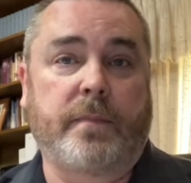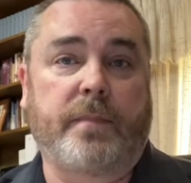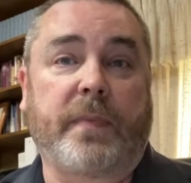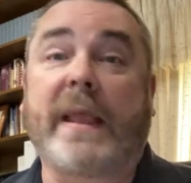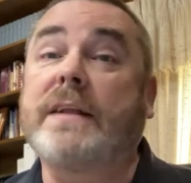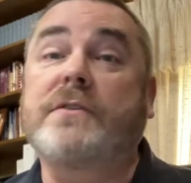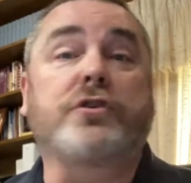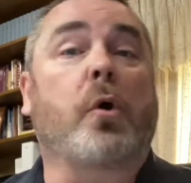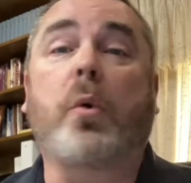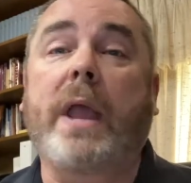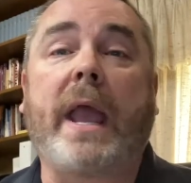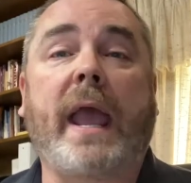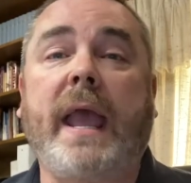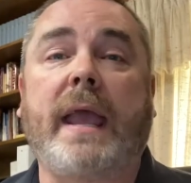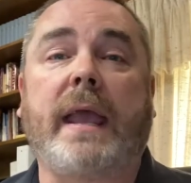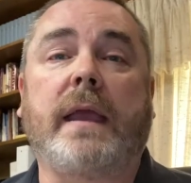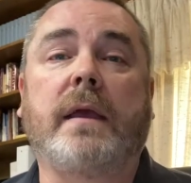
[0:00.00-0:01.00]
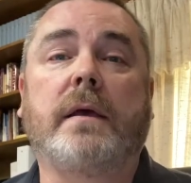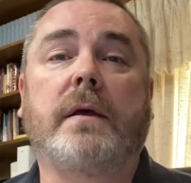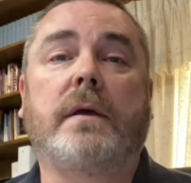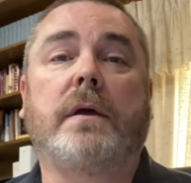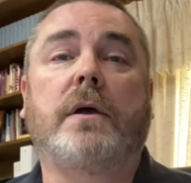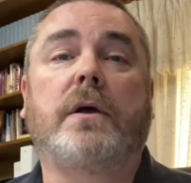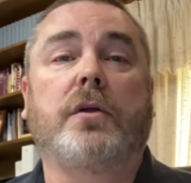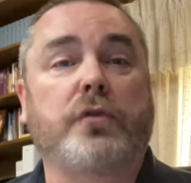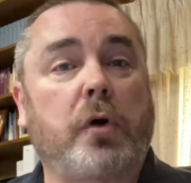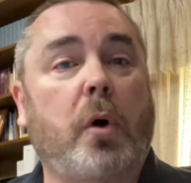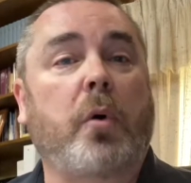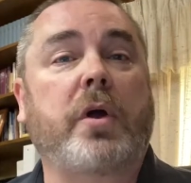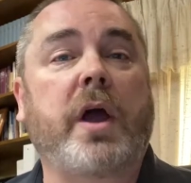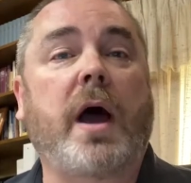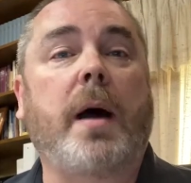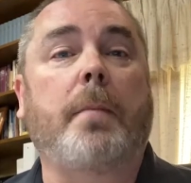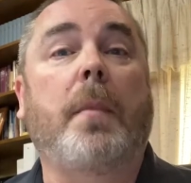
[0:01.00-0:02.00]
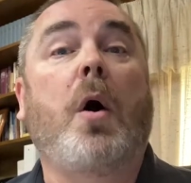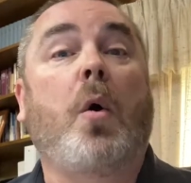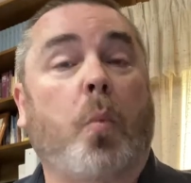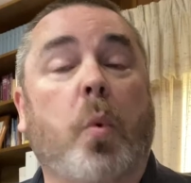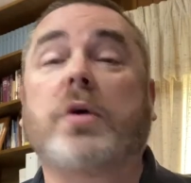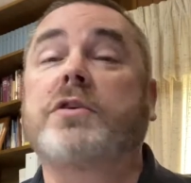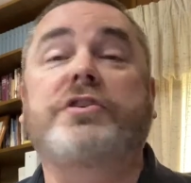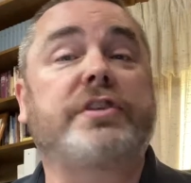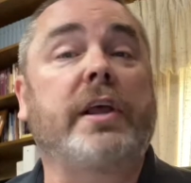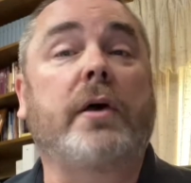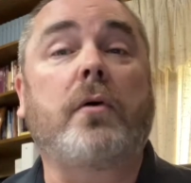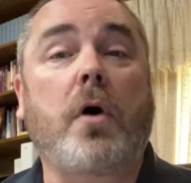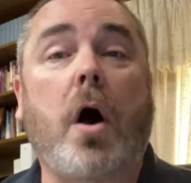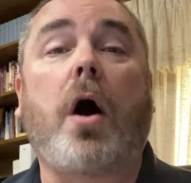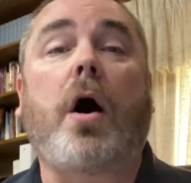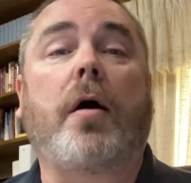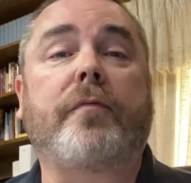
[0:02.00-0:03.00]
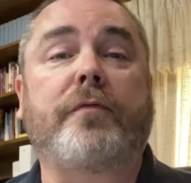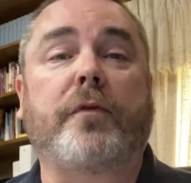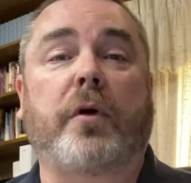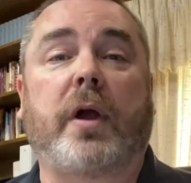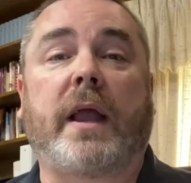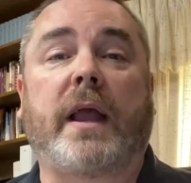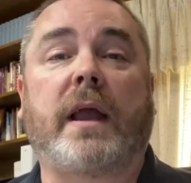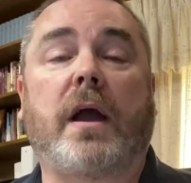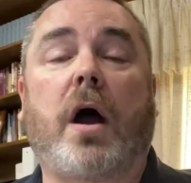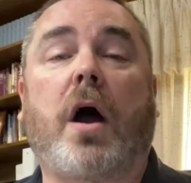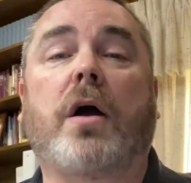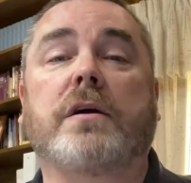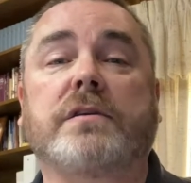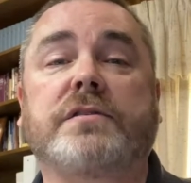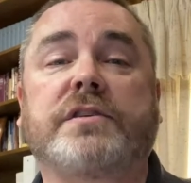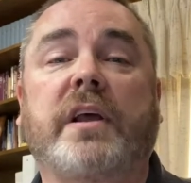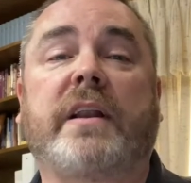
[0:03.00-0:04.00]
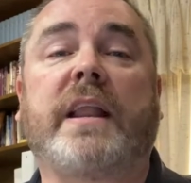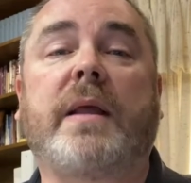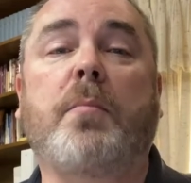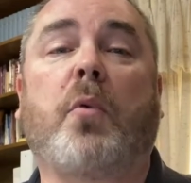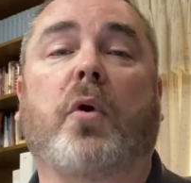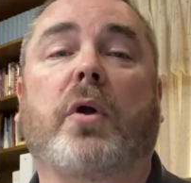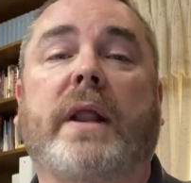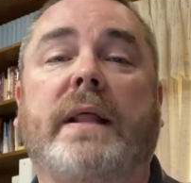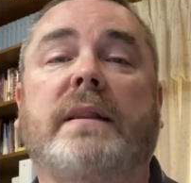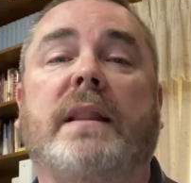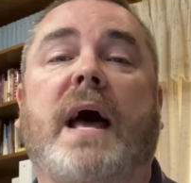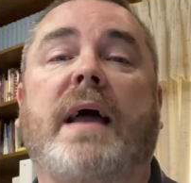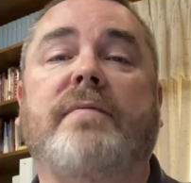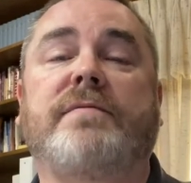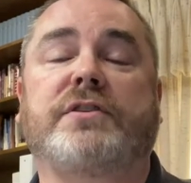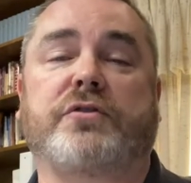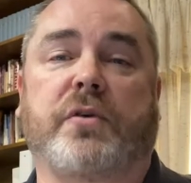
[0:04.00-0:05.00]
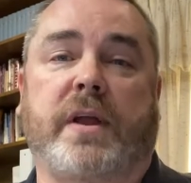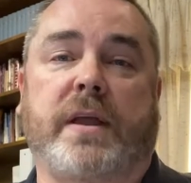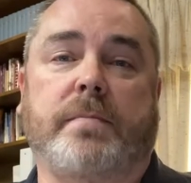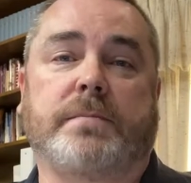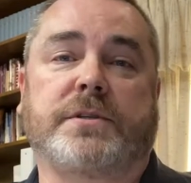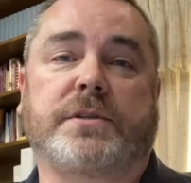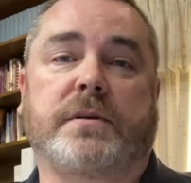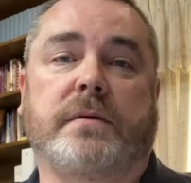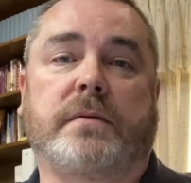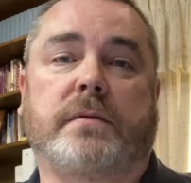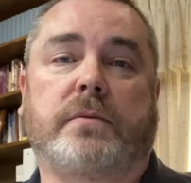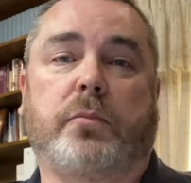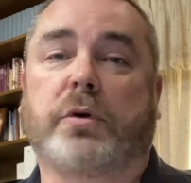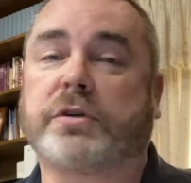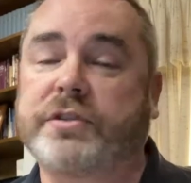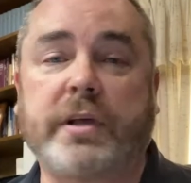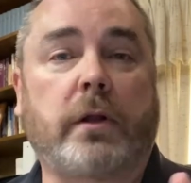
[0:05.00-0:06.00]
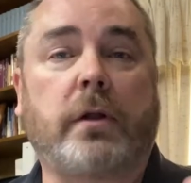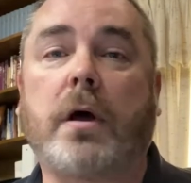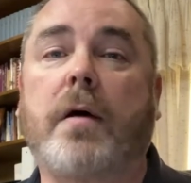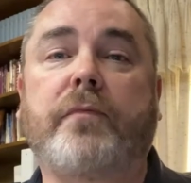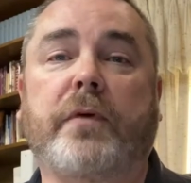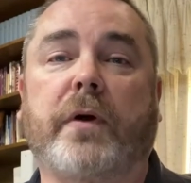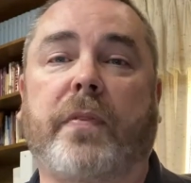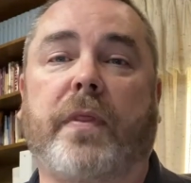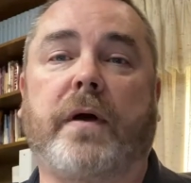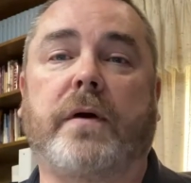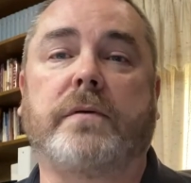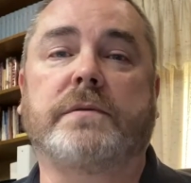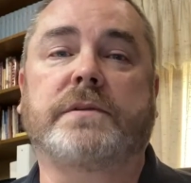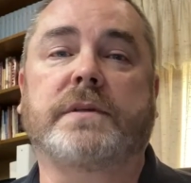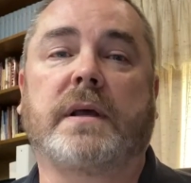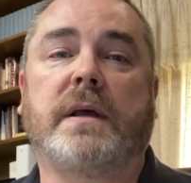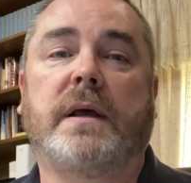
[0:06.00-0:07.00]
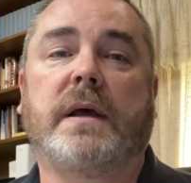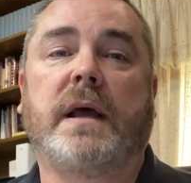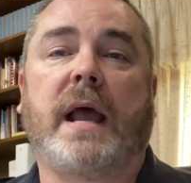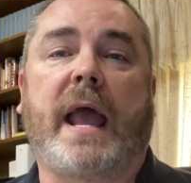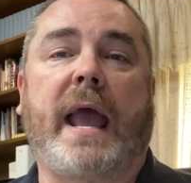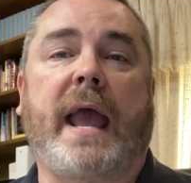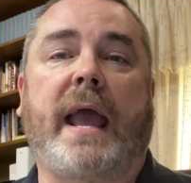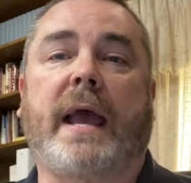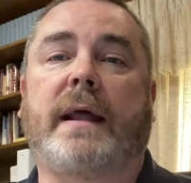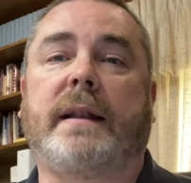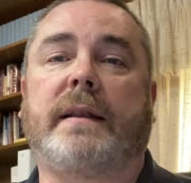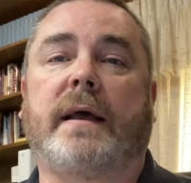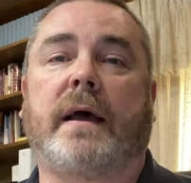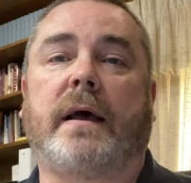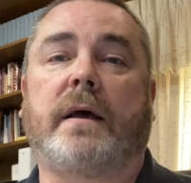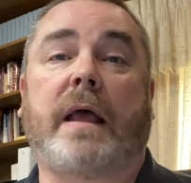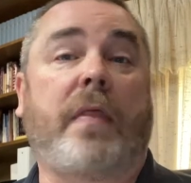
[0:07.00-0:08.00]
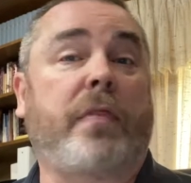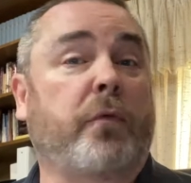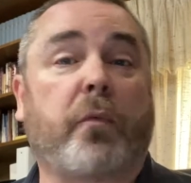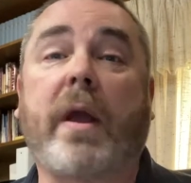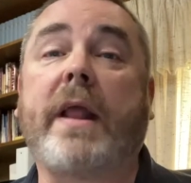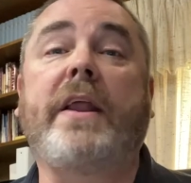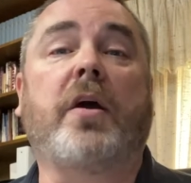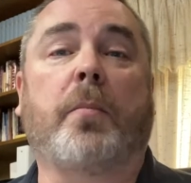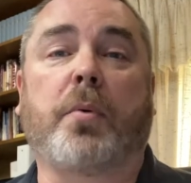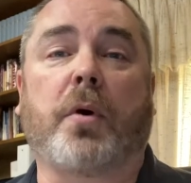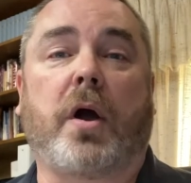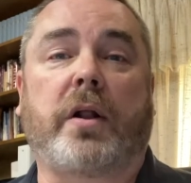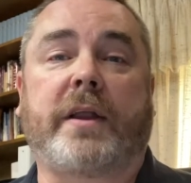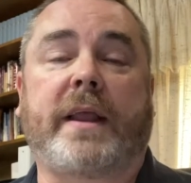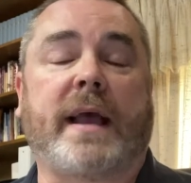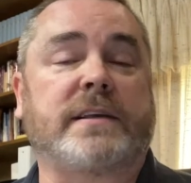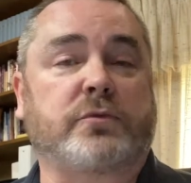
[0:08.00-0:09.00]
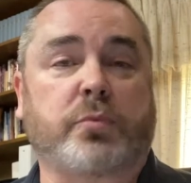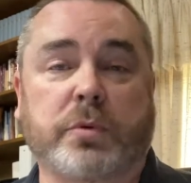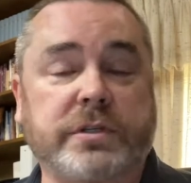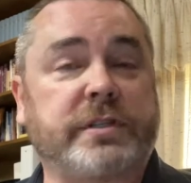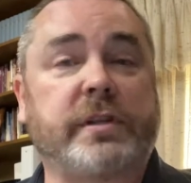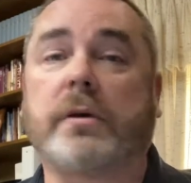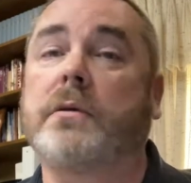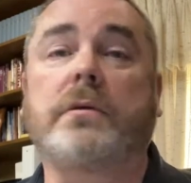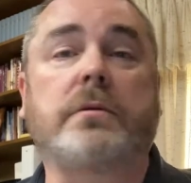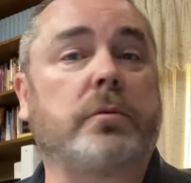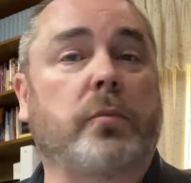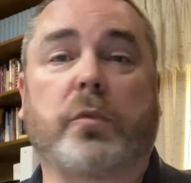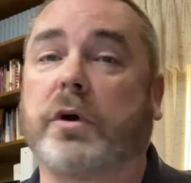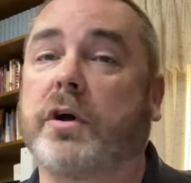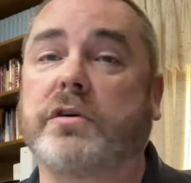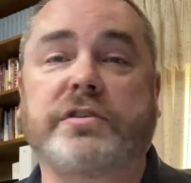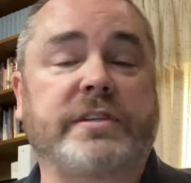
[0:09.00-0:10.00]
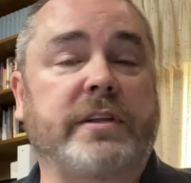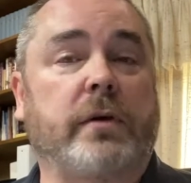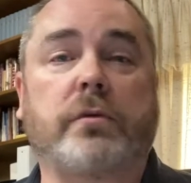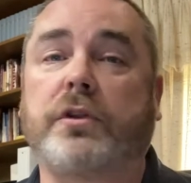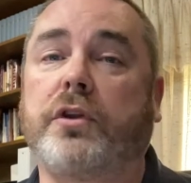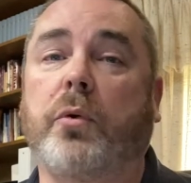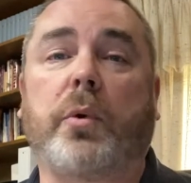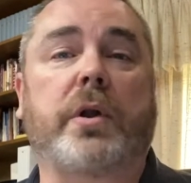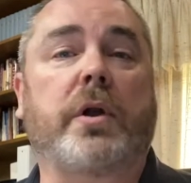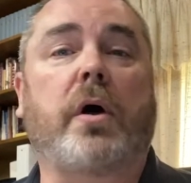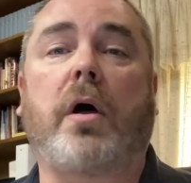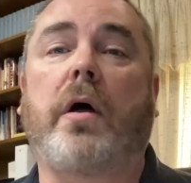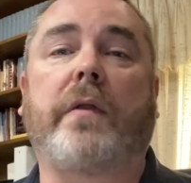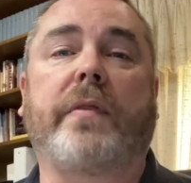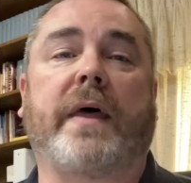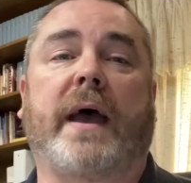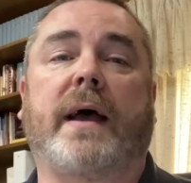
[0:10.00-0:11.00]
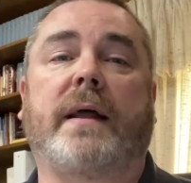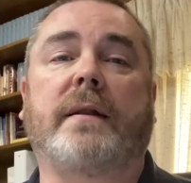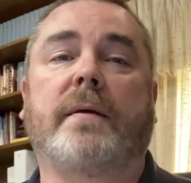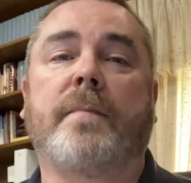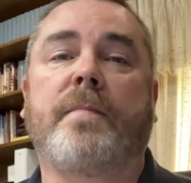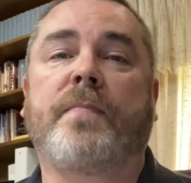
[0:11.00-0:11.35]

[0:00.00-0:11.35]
it's okay. Don't come. We're still offering our Sunday morning live streams. We're still offering those, and the radio broadcast. We're still doing all that.